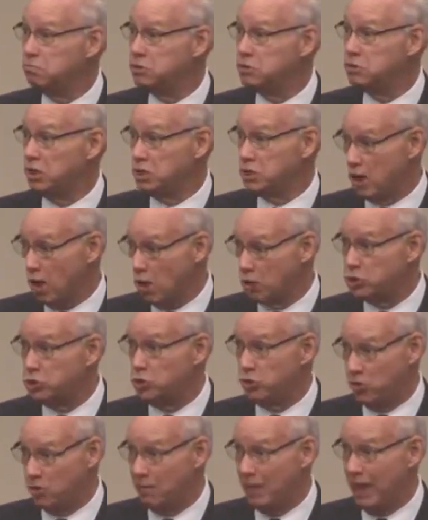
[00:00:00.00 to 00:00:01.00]
to talk to
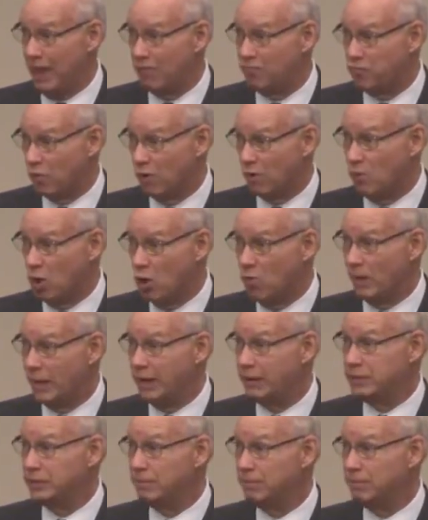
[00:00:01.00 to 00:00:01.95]
you about for a moment.